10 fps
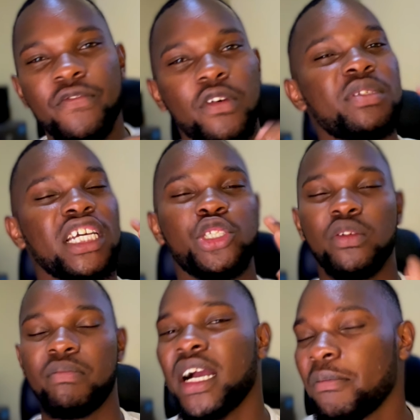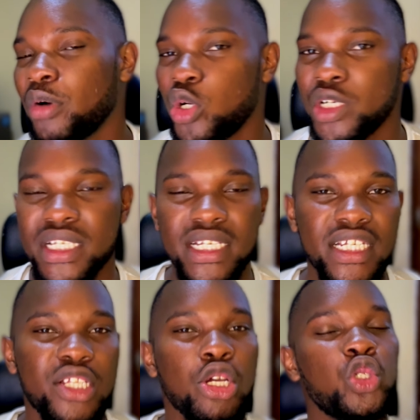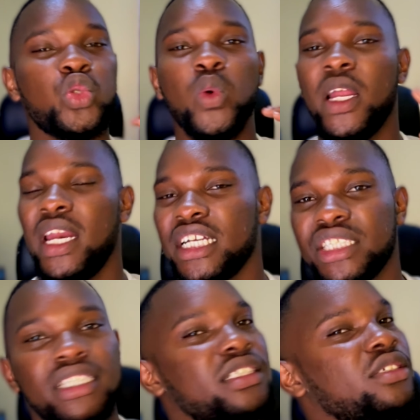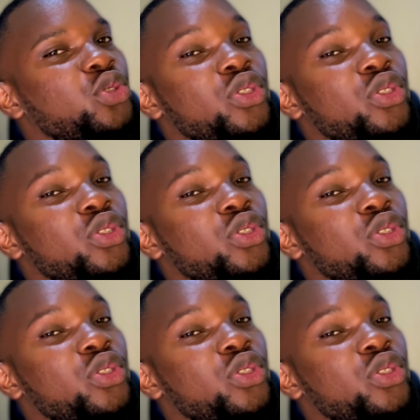from central bank policies to election